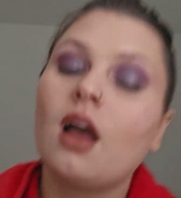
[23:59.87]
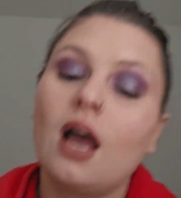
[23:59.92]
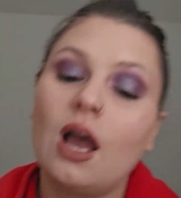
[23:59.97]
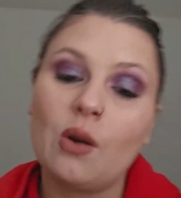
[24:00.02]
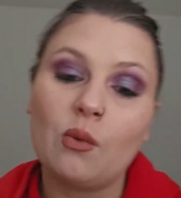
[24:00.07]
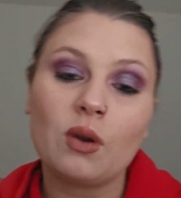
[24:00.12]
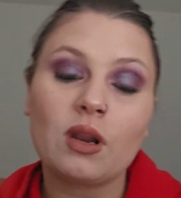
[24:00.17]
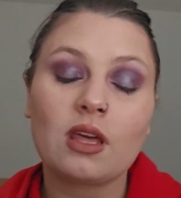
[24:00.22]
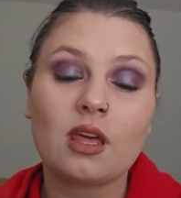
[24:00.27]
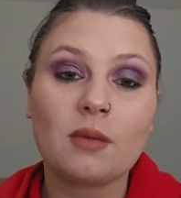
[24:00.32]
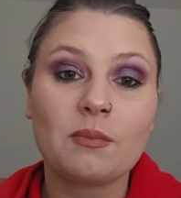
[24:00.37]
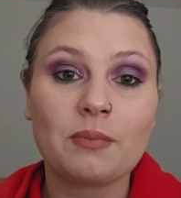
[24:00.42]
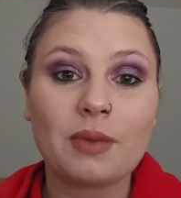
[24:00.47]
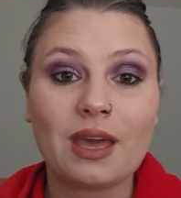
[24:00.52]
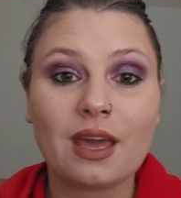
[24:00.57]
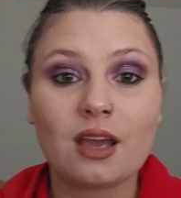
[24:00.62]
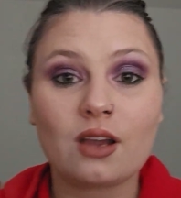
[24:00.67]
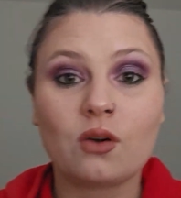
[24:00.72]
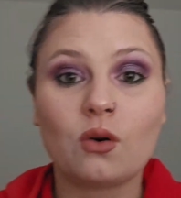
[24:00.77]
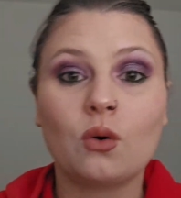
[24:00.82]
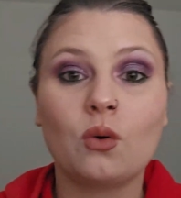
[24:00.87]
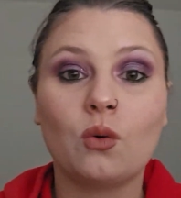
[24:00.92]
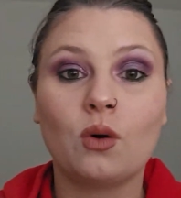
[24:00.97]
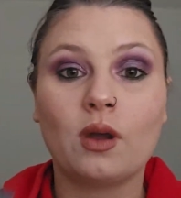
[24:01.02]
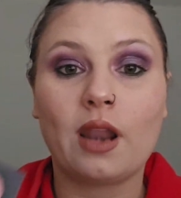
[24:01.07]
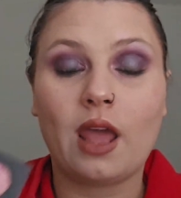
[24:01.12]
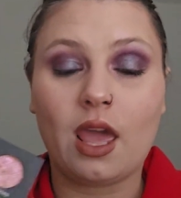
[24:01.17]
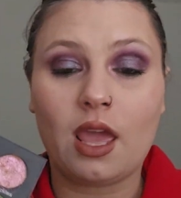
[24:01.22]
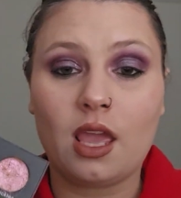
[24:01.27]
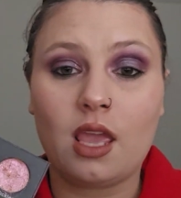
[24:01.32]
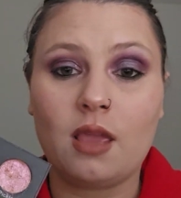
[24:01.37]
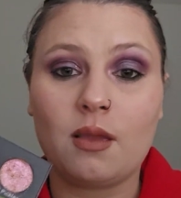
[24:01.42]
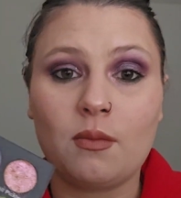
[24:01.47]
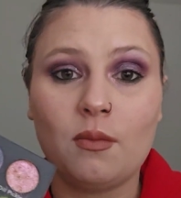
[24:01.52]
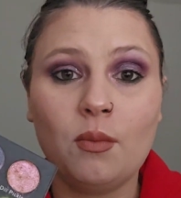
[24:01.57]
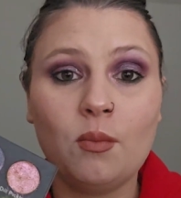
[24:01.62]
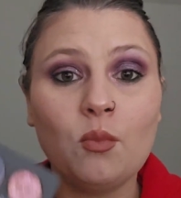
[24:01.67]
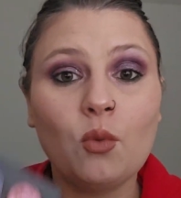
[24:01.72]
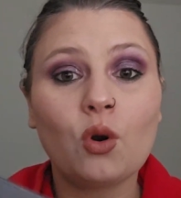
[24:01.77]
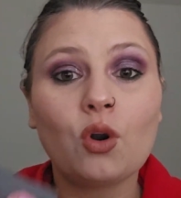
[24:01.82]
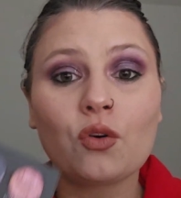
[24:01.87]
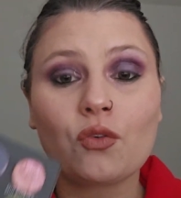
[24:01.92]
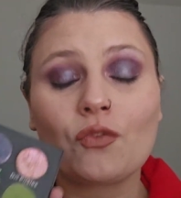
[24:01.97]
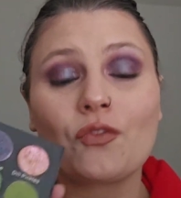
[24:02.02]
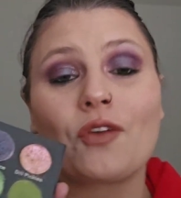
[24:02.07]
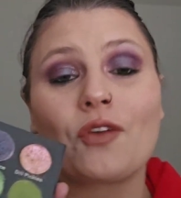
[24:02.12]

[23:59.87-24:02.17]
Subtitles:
I want to get back on a more